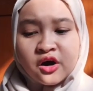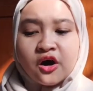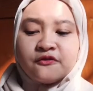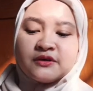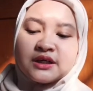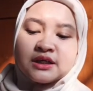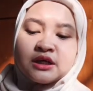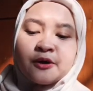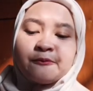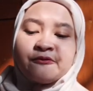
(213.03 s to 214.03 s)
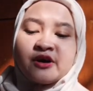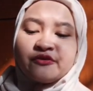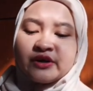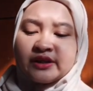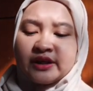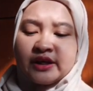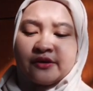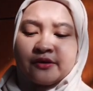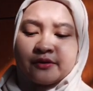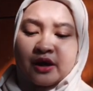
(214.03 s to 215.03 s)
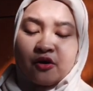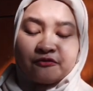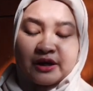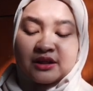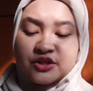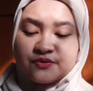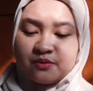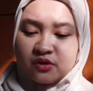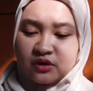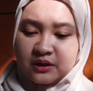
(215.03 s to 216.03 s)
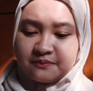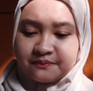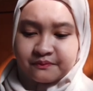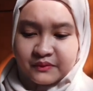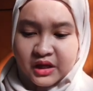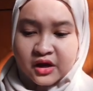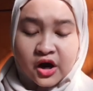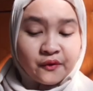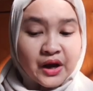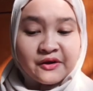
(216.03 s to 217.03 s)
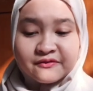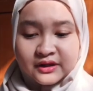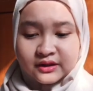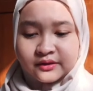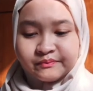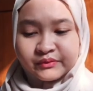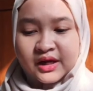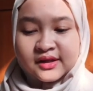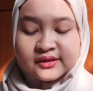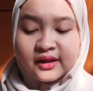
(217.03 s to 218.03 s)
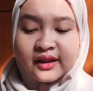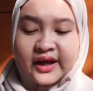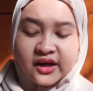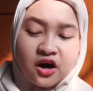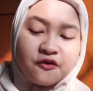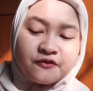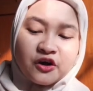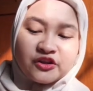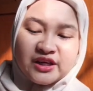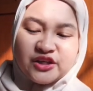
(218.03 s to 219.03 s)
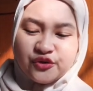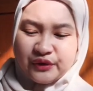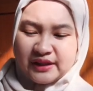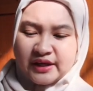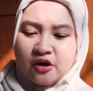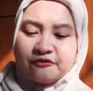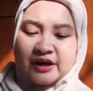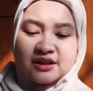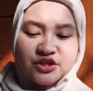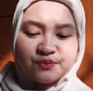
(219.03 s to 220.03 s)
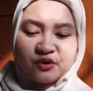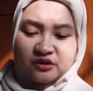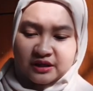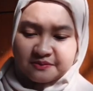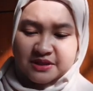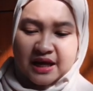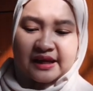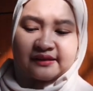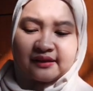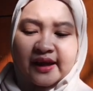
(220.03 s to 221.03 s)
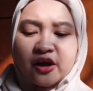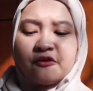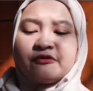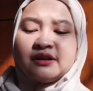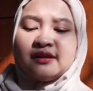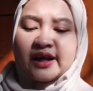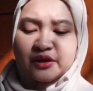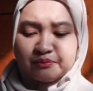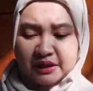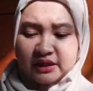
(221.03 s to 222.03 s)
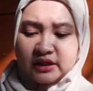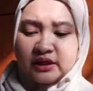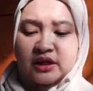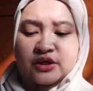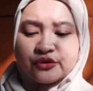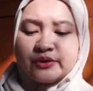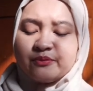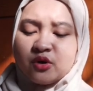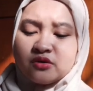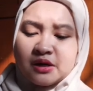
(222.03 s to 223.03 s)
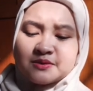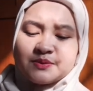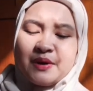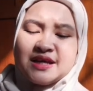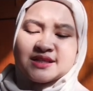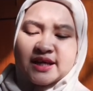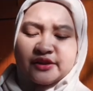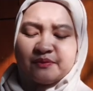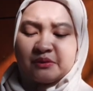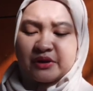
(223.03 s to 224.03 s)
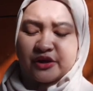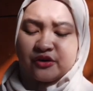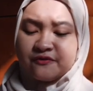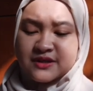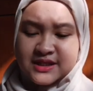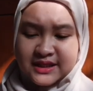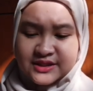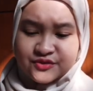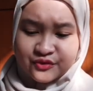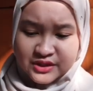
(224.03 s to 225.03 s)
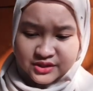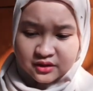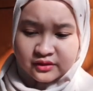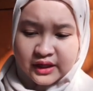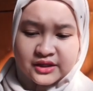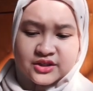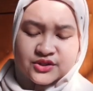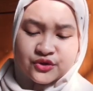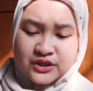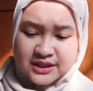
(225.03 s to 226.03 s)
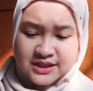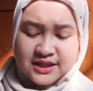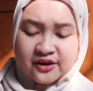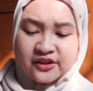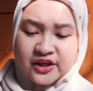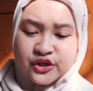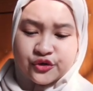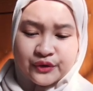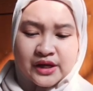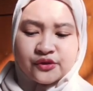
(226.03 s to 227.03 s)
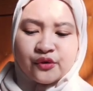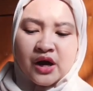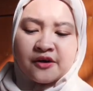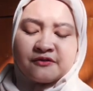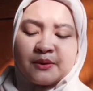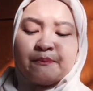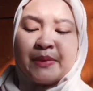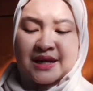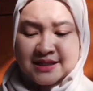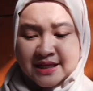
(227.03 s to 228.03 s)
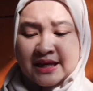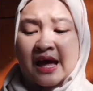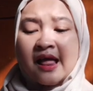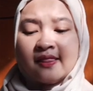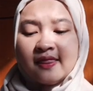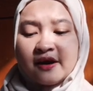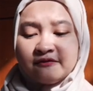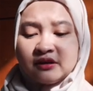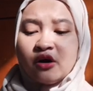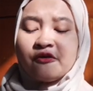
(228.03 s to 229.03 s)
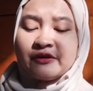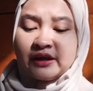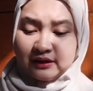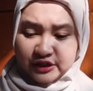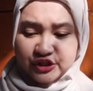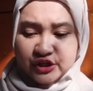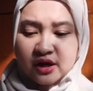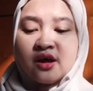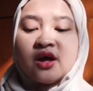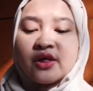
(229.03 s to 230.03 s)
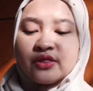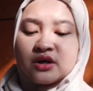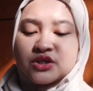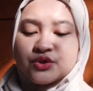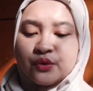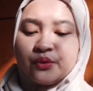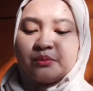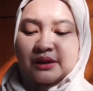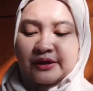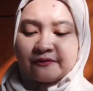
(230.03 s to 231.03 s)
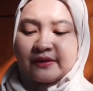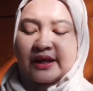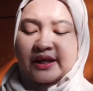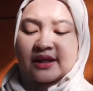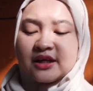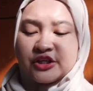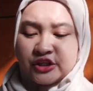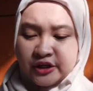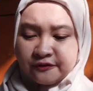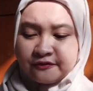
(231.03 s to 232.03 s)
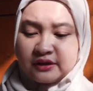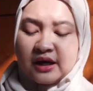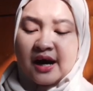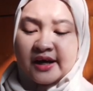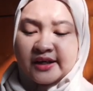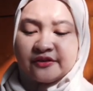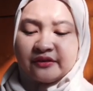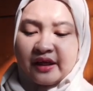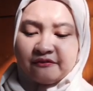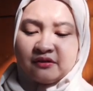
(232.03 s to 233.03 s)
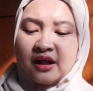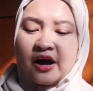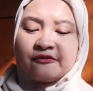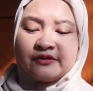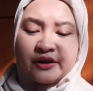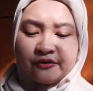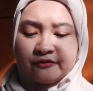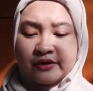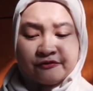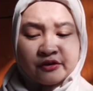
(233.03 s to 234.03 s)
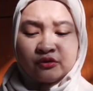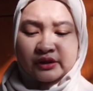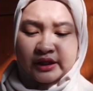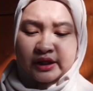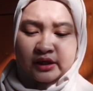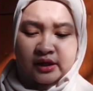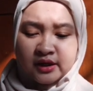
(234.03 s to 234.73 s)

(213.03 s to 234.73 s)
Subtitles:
of a variety of English programs. However, the lack of continuity of English programs and the lack of alignment to the programs by state public universities result in the students continuing to have a basic level of English. Those who believe they can achieve a higher level have difficulty